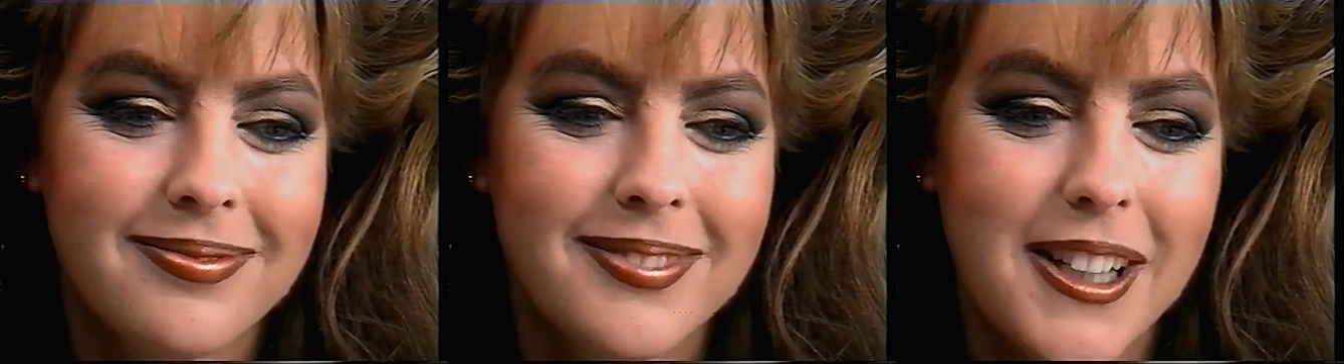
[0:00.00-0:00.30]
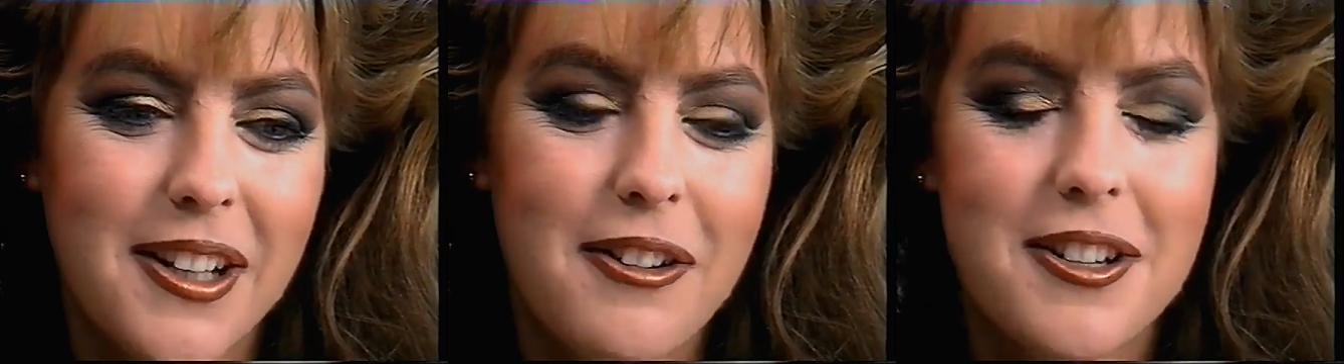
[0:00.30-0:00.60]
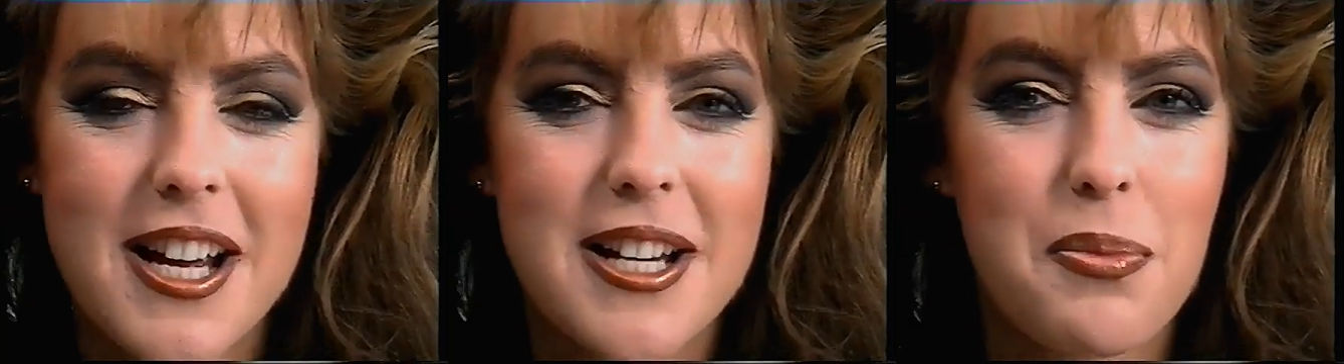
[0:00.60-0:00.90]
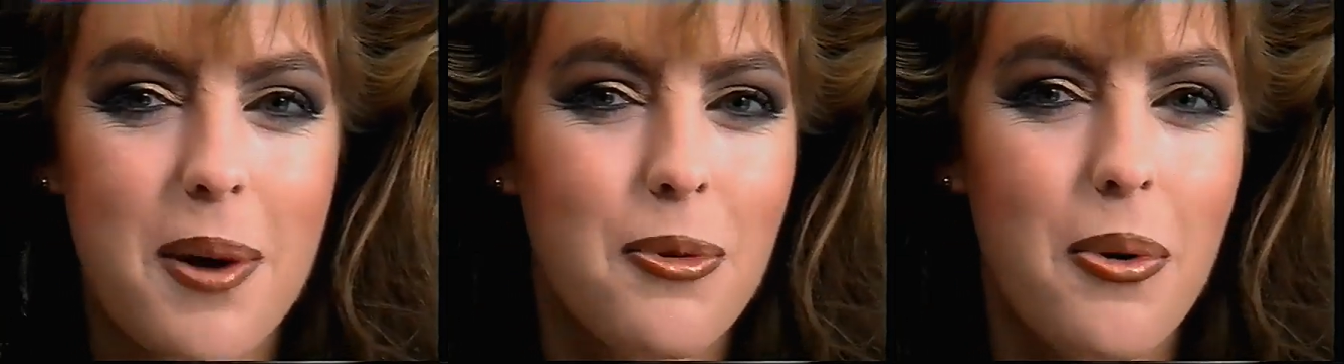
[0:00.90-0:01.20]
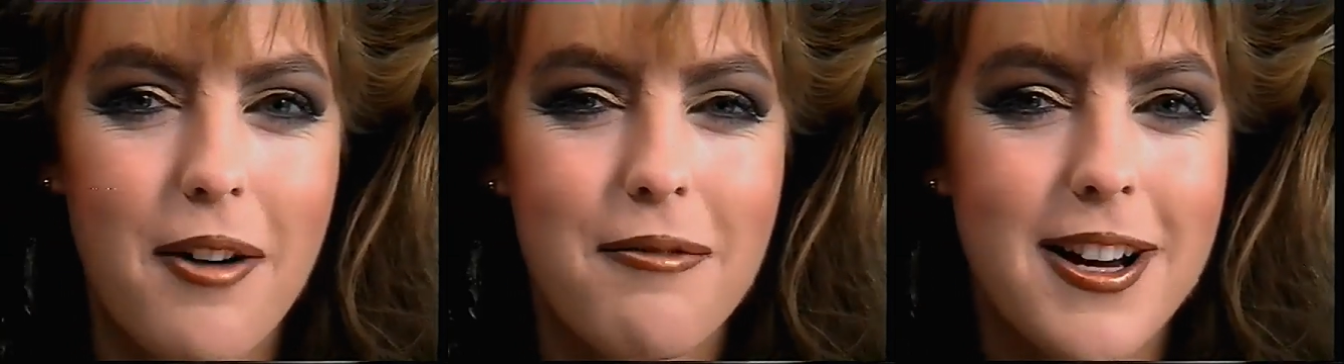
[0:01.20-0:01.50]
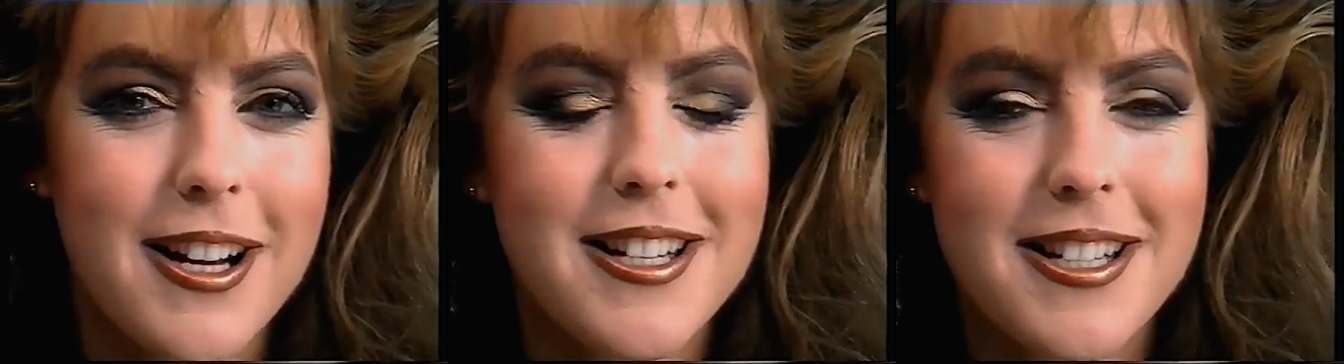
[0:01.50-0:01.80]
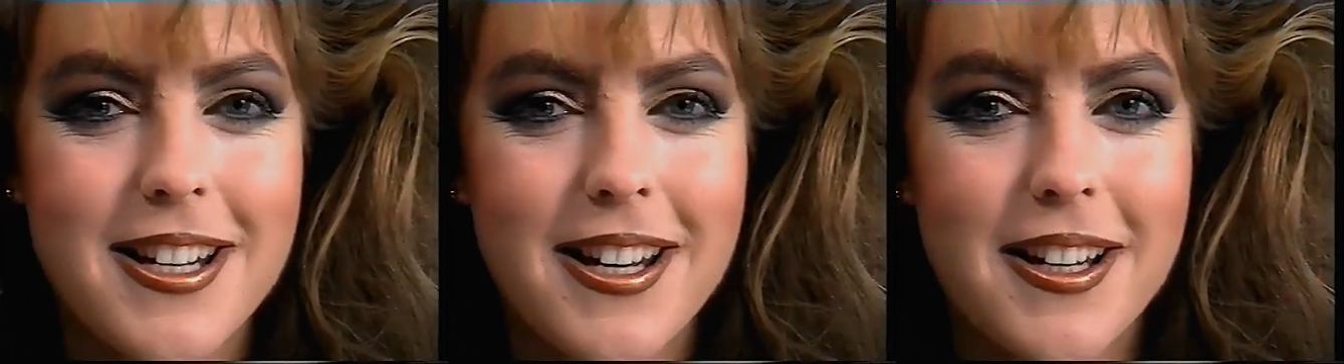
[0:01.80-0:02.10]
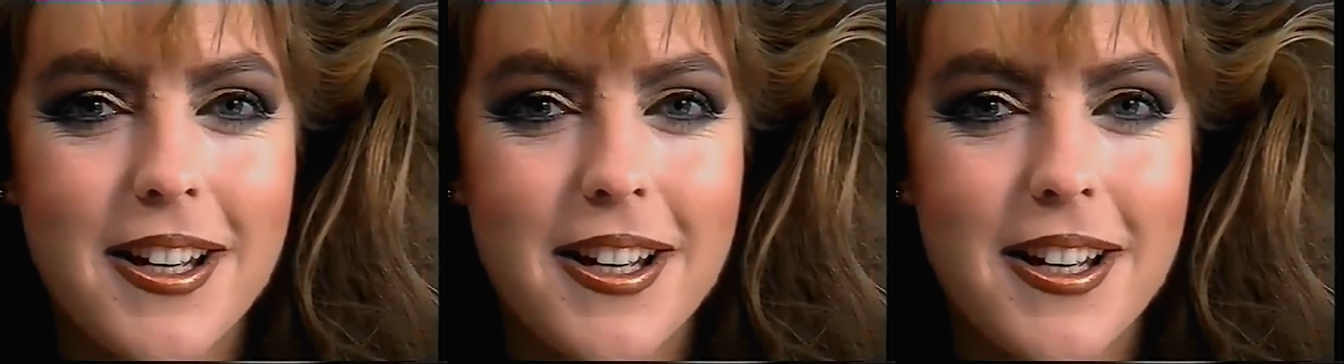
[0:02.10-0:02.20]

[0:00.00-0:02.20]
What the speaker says: there are days when I'm quite realistic.